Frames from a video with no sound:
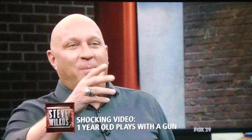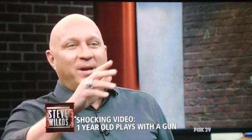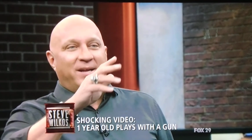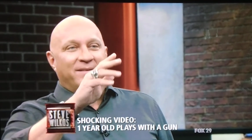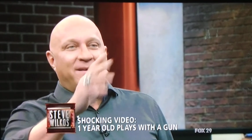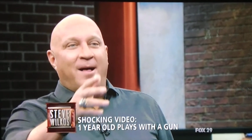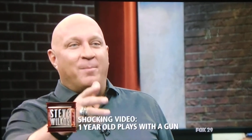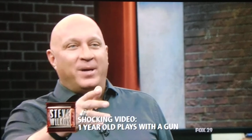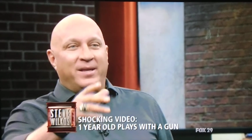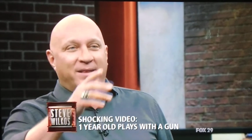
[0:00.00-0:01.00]
nobody can
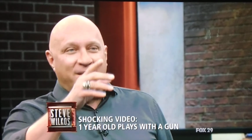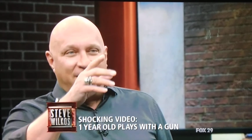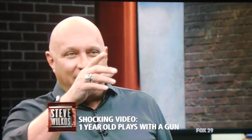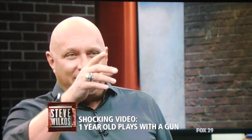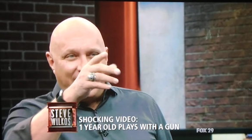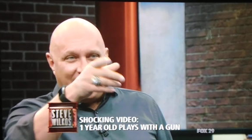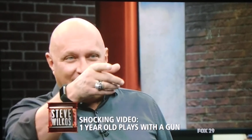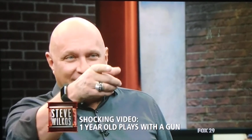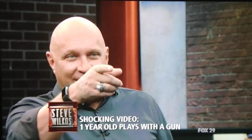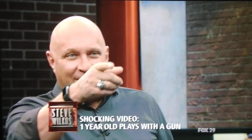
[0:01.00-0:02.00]
tell me that they
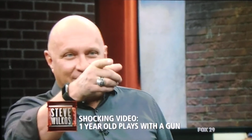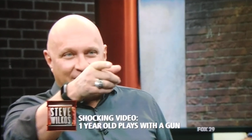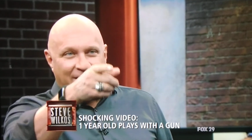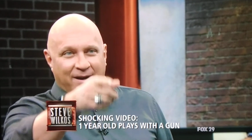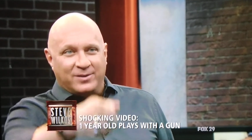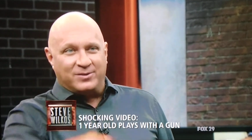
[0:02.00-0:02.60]
can tell if that